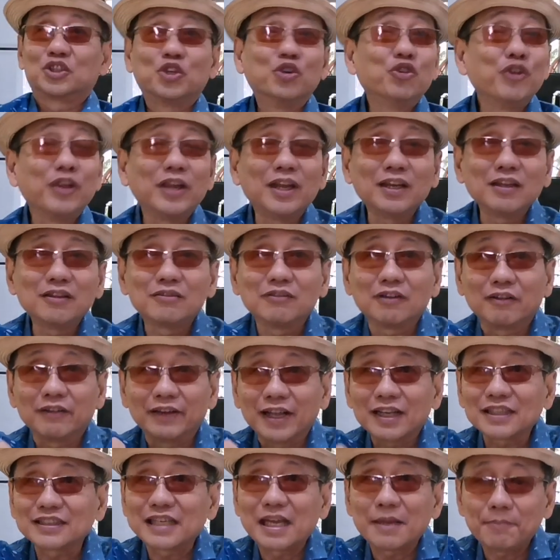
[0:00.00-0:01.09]
Tune in to our
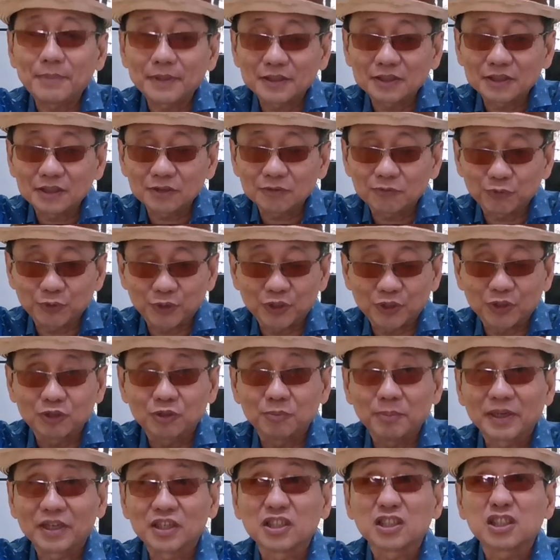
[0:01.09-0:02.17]
next episode. We're
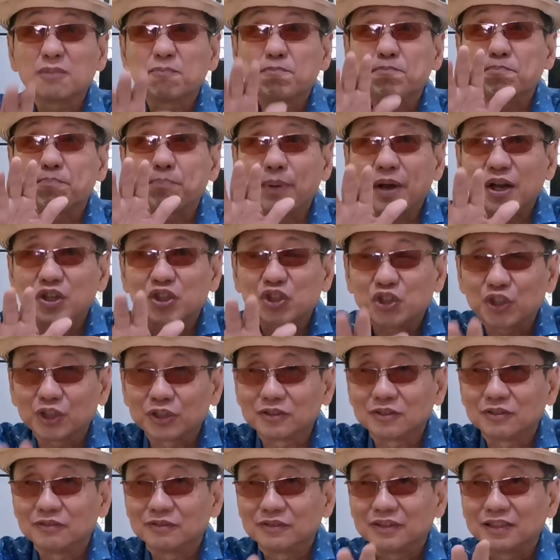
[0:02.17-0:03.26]
gonna make a
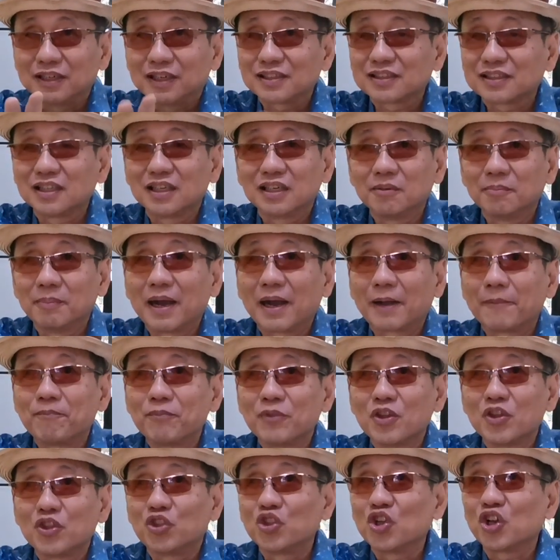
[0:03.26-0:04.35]
special nasi lemak,
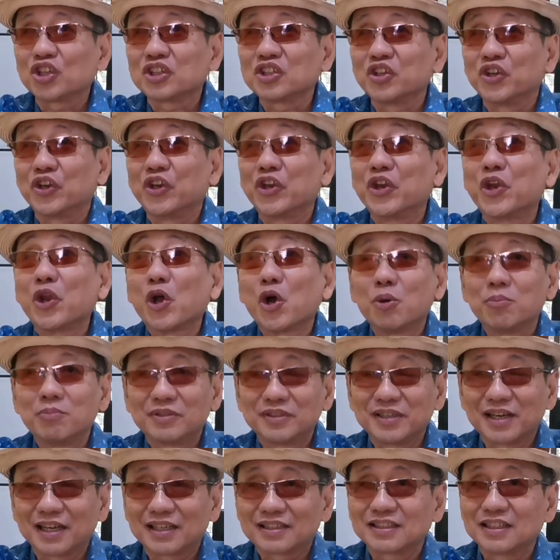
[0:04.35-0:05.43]
not the
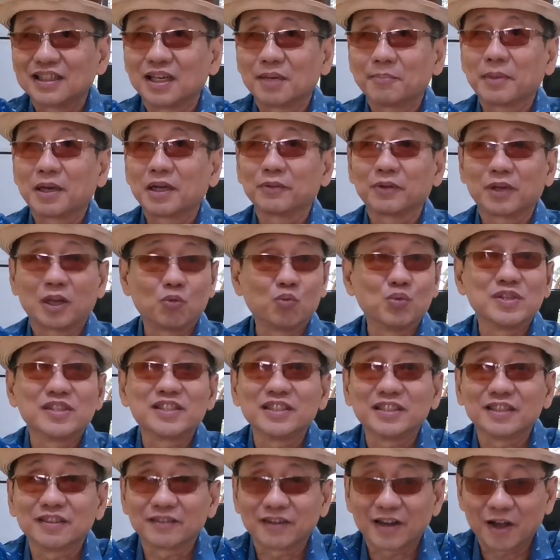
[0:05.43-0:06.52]
normal nasi lemak that we
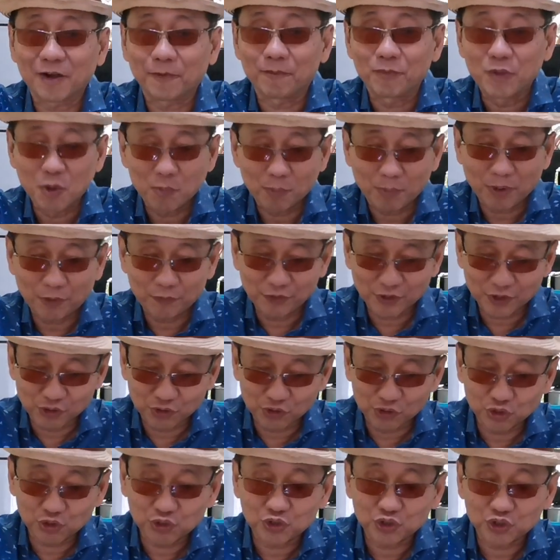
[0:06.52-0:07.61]
see around, but we're
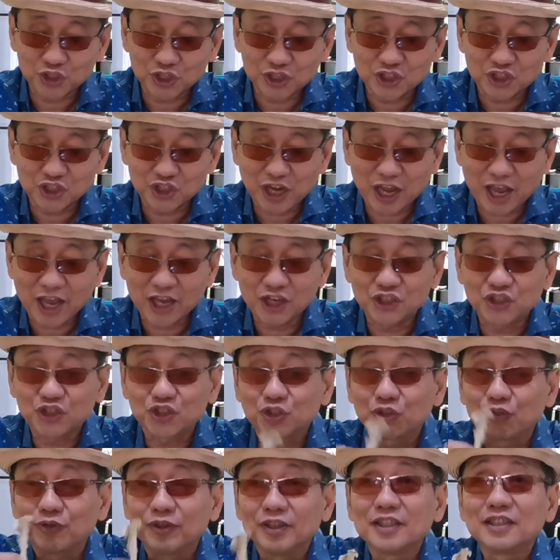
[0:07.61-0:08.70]
gonna use this
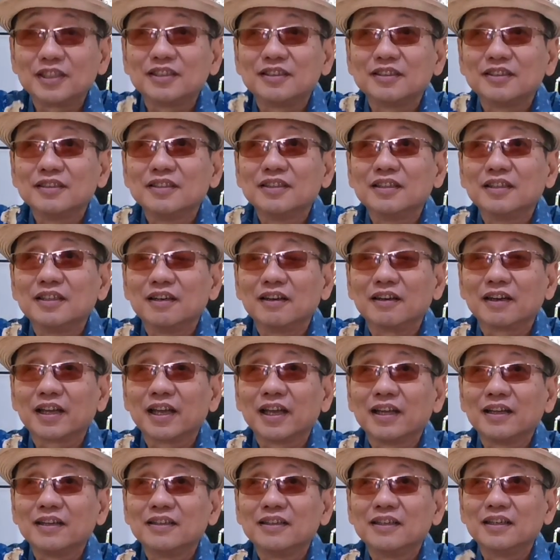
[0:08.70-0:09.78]
anchovies,
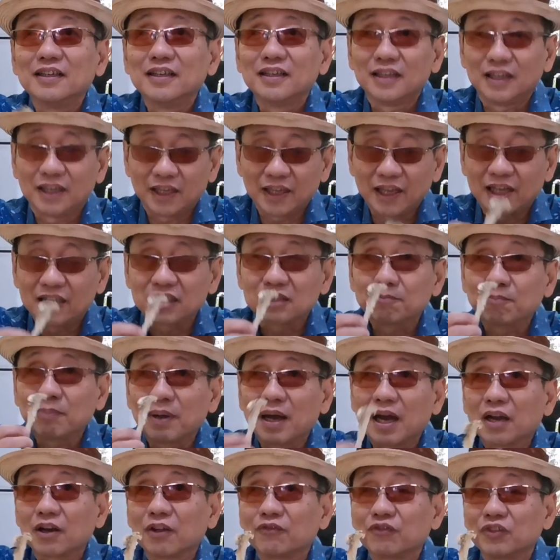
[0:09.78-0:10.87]
okay, as
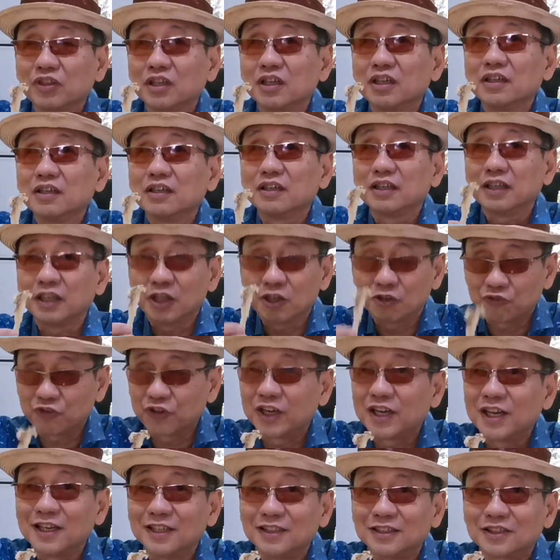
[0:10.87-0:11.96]
part of the
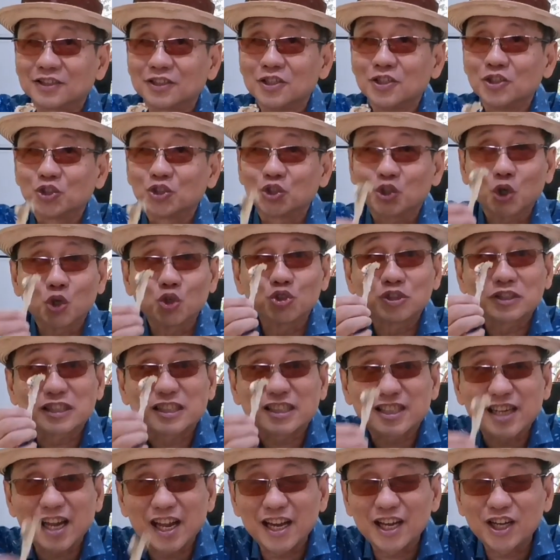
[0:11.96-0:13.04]
ingredients. So
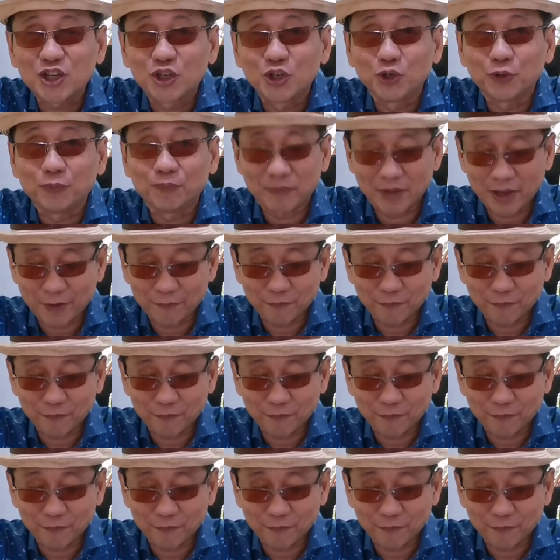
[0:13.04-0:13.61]
stay tuned.